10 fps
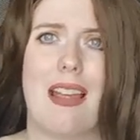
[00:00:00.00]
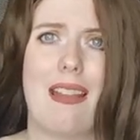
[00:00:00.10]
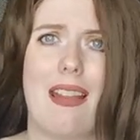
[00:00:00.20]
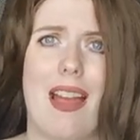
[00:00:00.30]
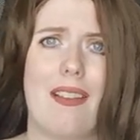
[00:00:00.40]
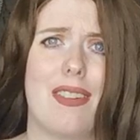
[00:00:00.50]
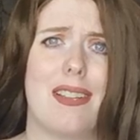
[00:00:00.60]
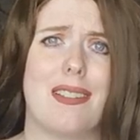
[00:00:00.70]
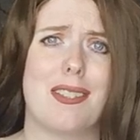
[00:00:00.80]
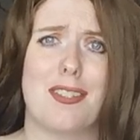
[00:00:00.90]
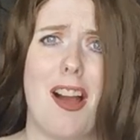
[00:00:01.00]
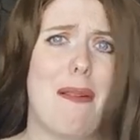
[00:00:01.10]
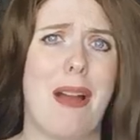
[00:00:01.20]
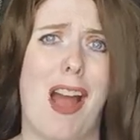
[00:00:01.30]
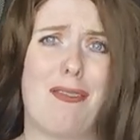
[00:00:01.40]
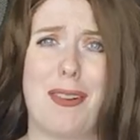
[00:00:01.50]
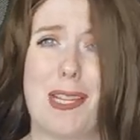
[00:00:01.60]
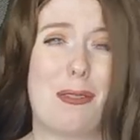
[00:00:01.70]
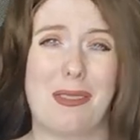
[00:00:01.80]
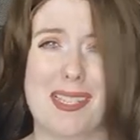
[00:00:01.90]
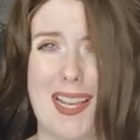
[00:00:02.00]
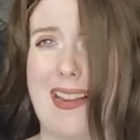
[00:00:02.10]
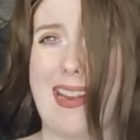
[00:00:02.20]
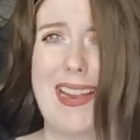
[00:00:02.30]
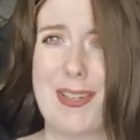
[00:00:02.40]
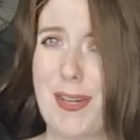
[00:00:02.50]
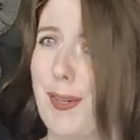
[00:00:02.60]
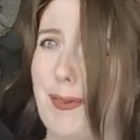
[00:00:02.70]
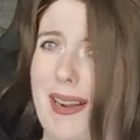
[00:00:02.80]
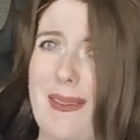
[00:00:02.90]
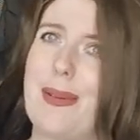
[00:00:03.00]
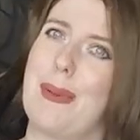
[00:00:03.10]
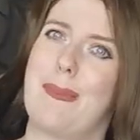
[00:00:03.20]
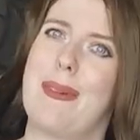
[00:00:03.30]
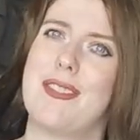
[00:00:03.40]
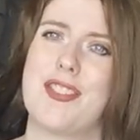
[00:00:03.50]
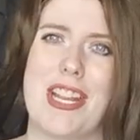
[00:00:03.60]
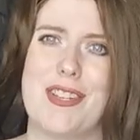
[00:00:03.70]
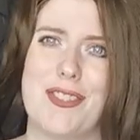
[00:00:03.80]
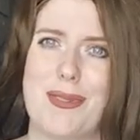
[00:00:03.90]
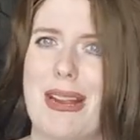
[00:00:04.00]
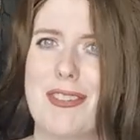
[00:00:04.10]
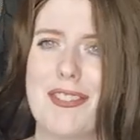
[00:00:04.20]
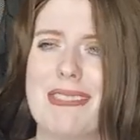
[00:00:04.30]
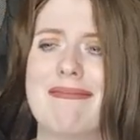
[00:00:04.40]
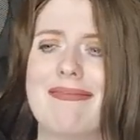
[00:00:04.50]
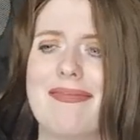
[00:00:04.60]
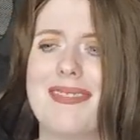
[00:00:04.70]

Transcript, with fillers: and have it stop halfway through the sky and turn around and change a direction.